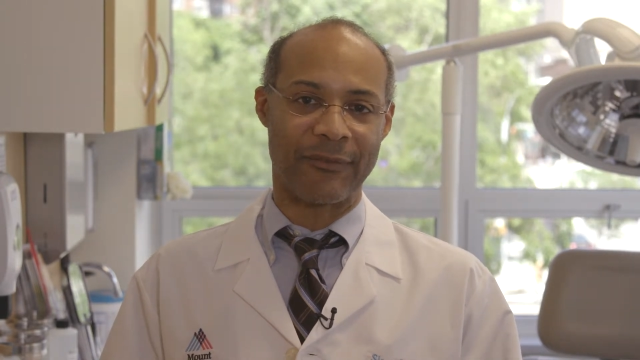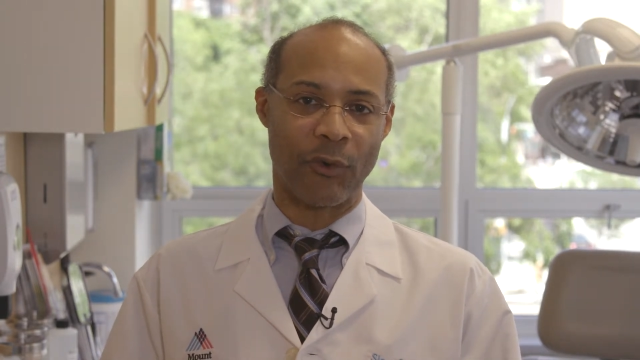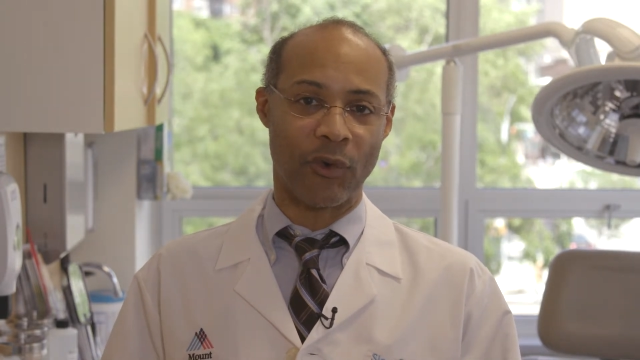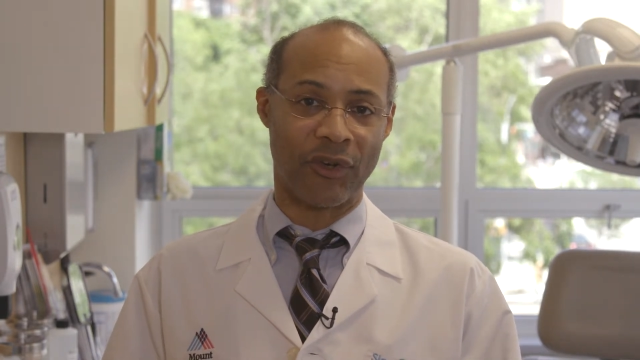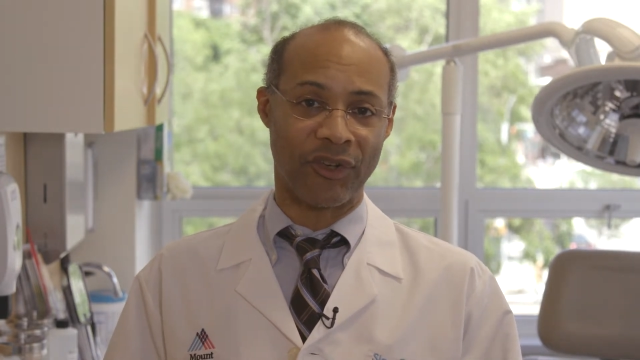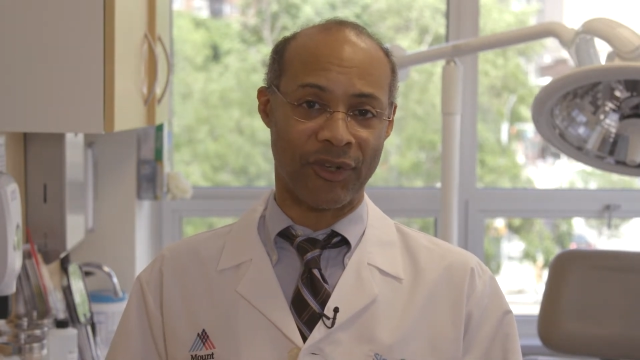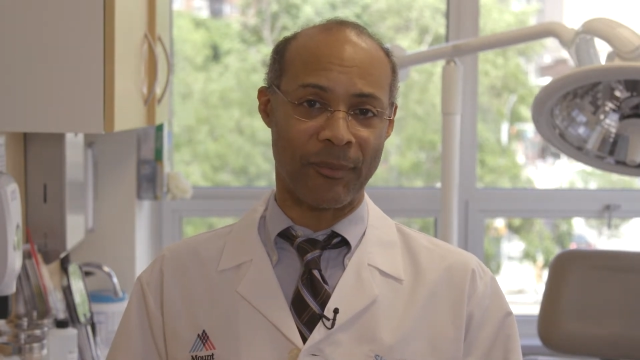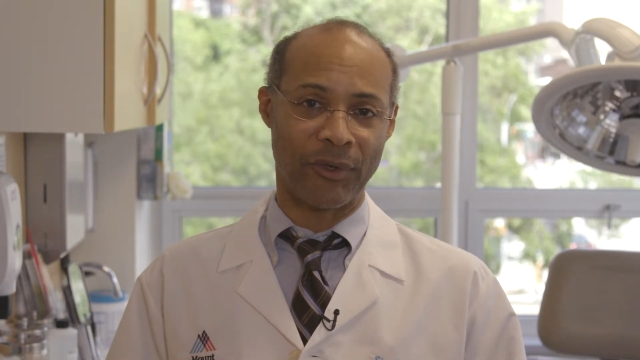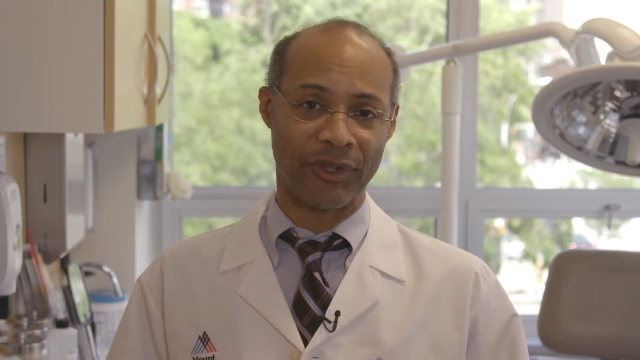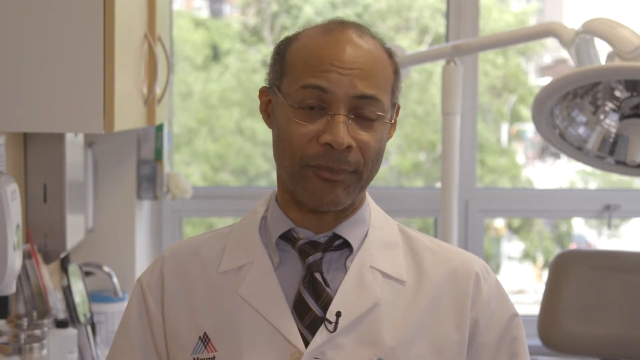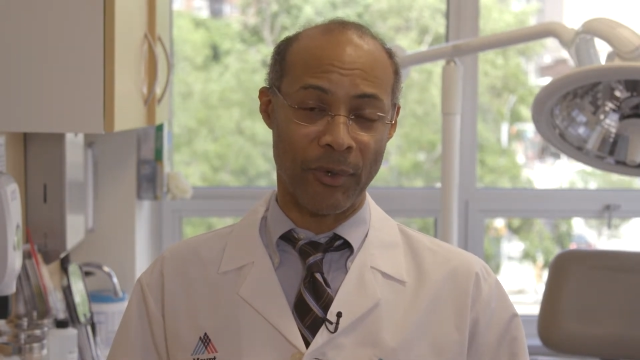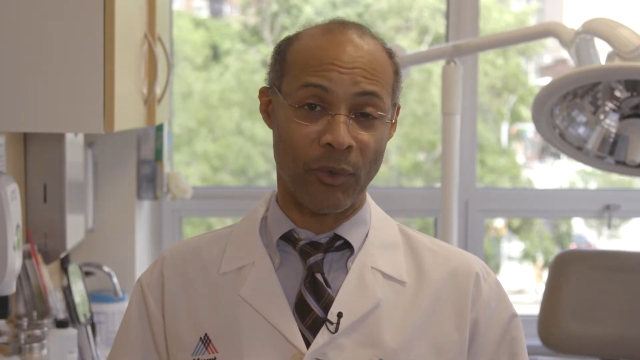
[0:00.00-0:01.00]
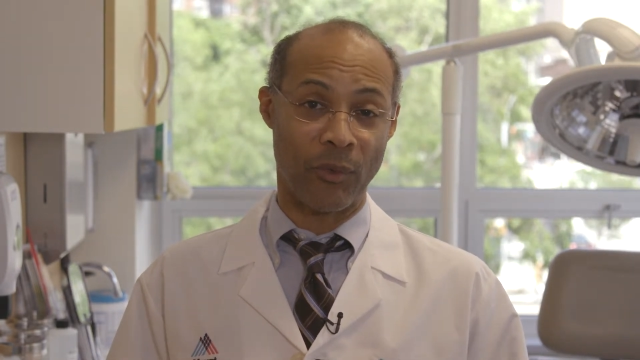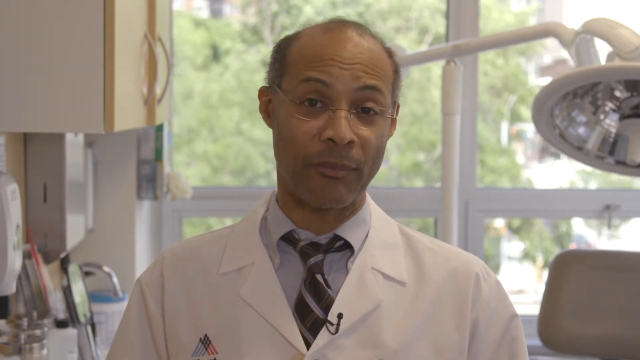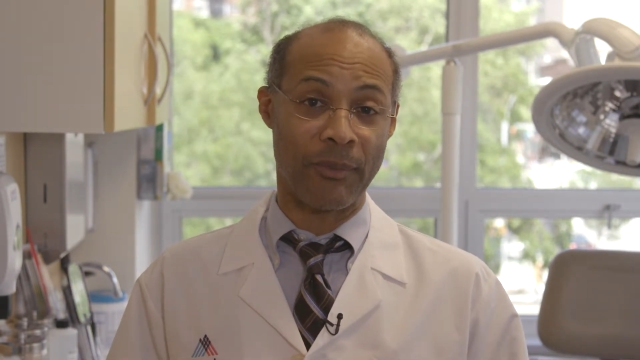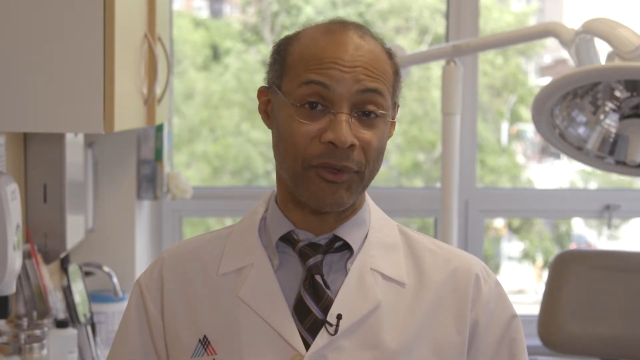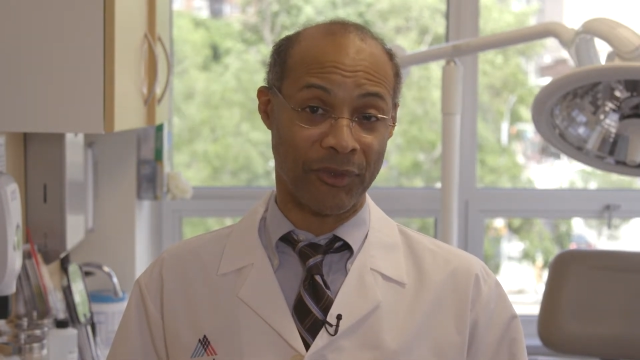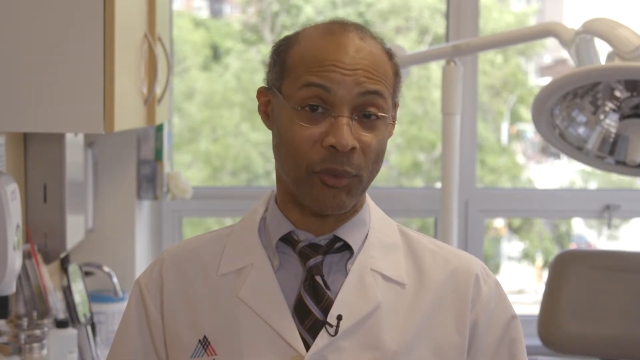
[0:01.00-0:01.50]
of course, the most, the mo
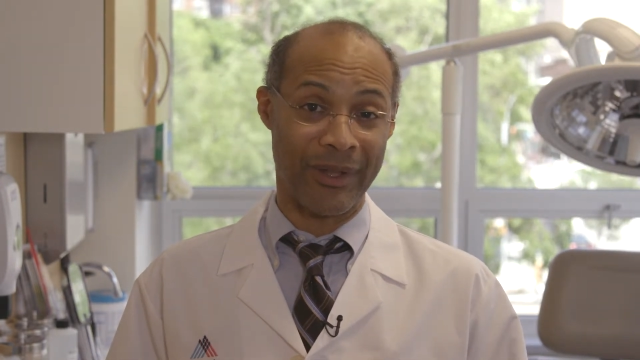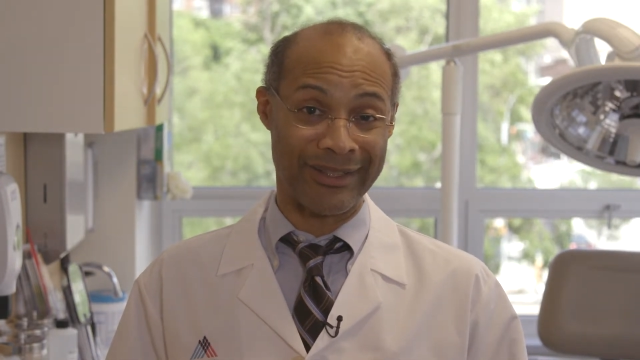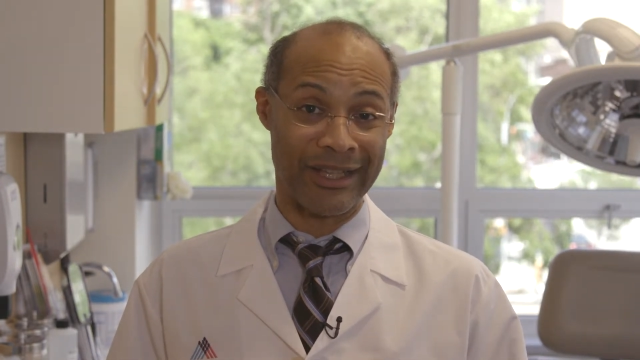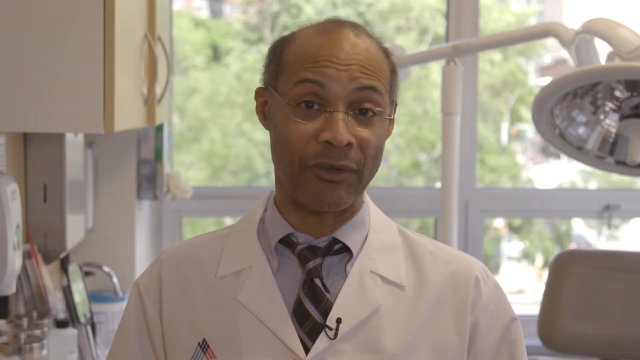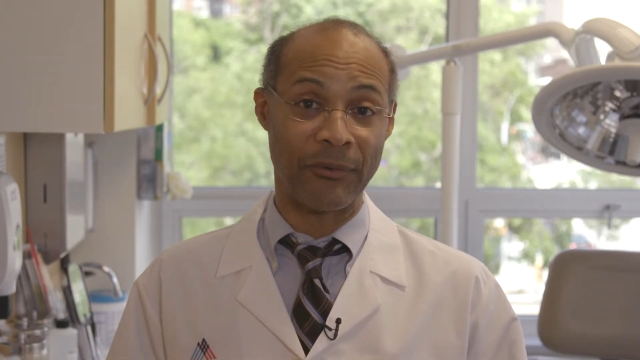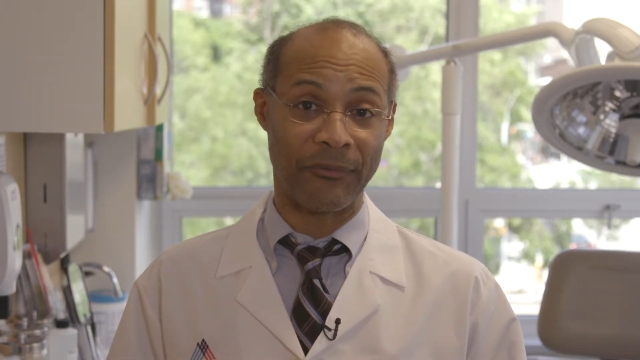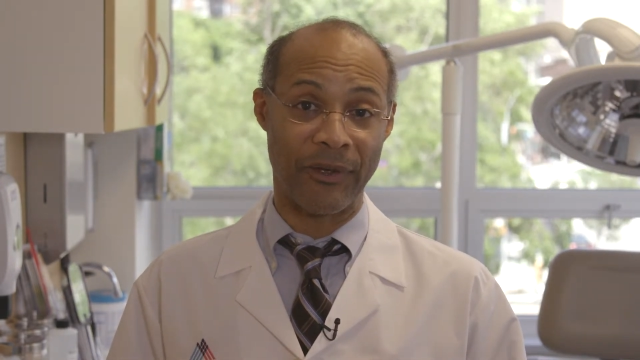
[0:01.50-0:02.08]
most well-known